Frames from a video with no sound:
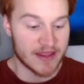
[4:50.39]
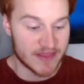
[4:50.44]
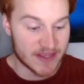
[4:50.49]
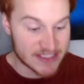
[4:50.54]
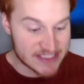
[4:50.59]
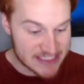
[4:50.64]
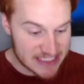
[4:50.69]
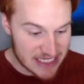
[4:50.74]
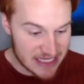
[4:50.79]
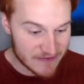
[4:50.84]
the
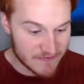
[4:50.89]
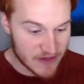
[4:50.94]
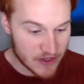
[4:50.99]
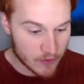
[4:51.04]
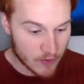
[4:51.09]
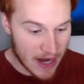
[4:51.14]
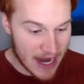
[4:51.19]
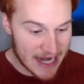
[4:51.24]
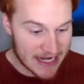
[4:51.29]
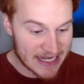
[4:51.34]
TV
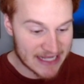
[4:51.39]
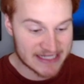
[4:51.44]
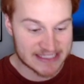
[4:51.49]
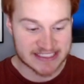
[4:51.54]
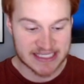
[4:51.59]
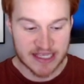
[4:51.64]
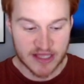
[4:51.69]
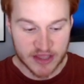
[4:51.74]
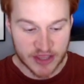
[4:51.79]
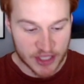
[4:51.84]

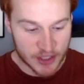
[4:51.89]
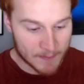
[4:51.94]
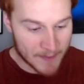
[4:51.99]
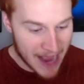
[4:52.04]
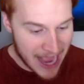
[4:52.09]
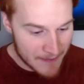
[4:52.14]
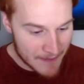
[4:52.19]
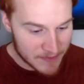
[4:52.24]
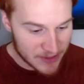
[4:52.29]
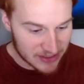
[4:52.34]
ratings, the
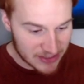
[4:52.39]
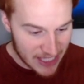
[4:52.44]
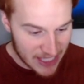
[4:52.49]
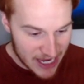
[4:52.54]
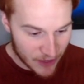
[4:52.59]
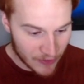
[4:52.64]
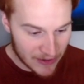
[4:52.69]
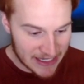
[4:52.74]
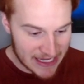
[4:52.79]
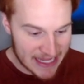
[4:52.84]

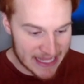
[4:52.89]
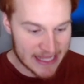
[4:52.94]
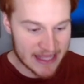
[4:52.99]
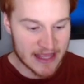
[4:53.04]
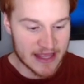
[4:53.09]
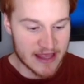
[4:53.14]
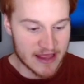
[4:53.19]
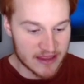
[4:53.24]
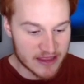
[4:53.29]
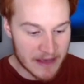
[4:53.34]

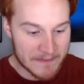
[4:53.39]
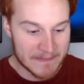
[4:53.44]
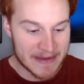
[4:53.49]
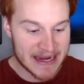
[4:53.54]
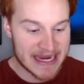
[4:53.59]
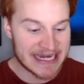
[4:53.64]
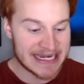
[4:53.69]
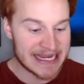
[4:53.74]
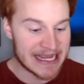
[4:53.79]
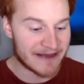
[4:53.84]
popularity, the
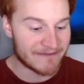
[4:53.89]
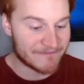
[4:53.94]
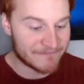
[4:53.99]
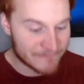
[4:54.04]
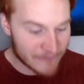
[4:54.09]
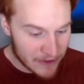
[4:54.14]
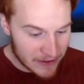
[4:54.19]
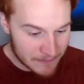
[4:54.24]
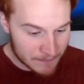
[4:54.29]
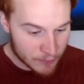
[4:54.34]
media
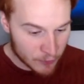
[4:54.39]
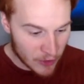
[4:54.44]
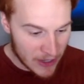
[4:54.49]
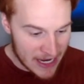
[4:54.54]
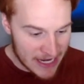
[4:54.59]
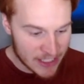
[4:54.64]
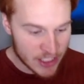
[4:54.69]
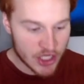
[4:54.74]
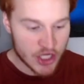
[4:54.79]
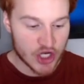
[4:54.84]

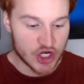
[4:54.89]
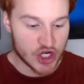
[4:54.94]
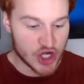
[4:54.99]
footprint.